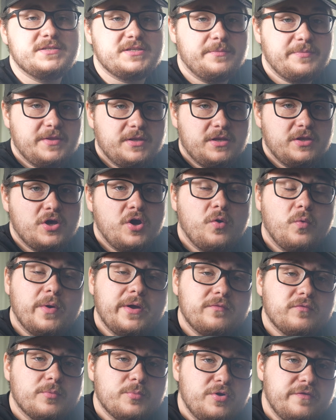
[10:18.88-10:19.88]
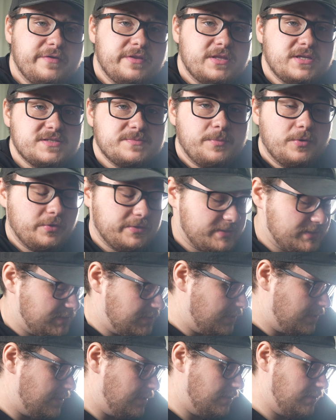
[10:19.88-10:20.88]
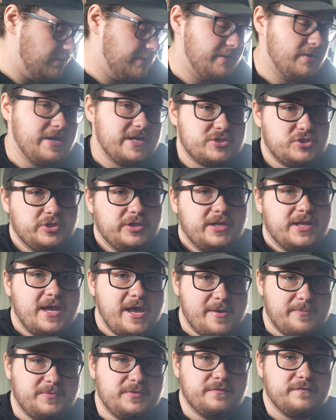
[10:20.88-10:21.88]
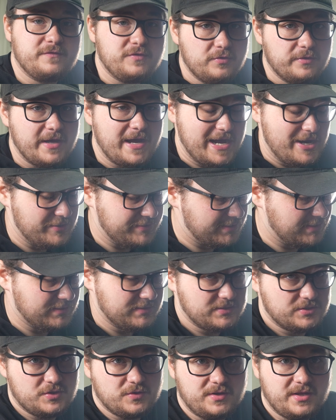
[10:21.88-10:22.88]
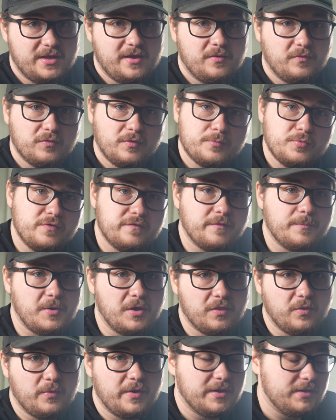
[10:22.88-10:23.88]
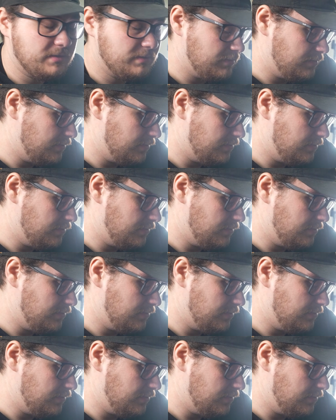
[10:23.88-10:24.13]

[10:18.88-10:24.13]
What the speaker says: Something to note when removing these bolts, they're actually captive to the housing, so you can't remove them all the way.